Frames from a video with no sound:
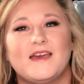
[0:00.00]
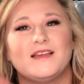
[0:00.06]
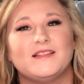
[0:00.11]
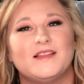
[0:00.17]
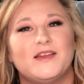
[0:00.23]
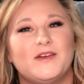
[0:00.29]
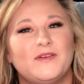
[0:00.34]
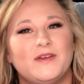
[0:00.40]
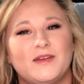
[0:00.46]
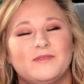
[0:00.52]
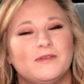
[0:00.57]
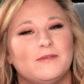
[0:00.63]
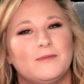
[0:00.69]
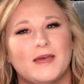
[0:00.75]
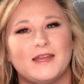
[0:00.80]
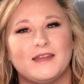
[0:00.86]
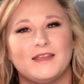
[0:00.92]
Hello
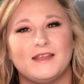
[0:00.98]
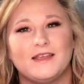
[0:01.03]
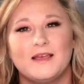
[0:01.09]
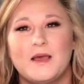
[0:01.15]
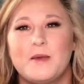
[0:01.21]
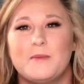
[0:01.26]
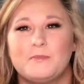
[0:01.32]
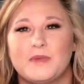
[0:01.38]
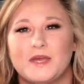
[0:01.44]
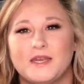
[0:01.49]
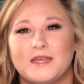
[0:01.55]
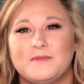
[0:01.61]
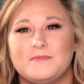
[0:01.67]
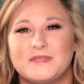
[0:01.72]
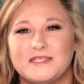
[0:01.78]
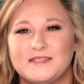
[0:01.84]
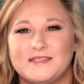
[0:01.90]
everybody, my name is